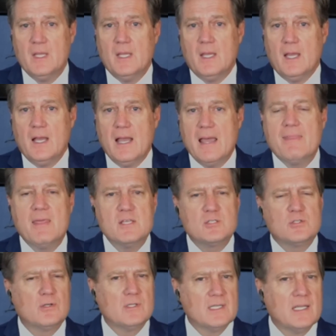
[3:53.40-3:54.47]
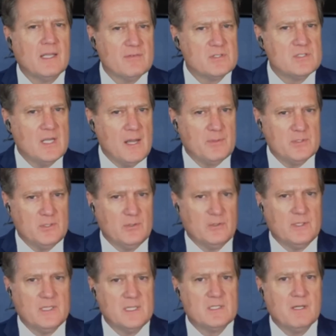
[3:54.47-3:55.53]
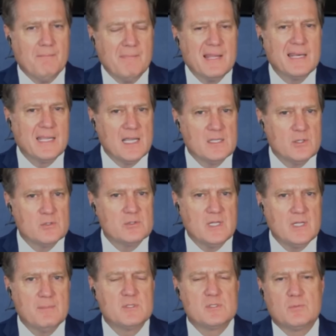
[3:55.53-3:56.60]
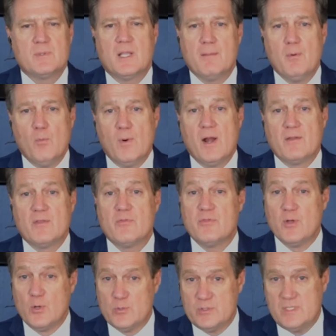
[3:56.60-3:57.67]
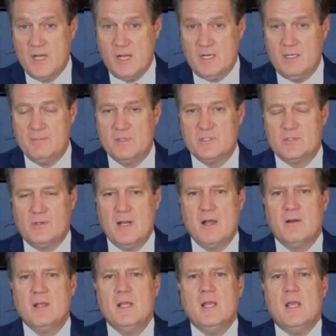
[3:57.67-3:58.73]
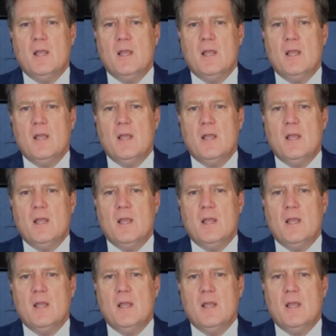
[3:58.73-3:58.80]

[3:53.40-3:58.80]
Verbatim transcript: Uh, and they certainly give us the opportunity to mitigate those damages. We become aware that those documents are out.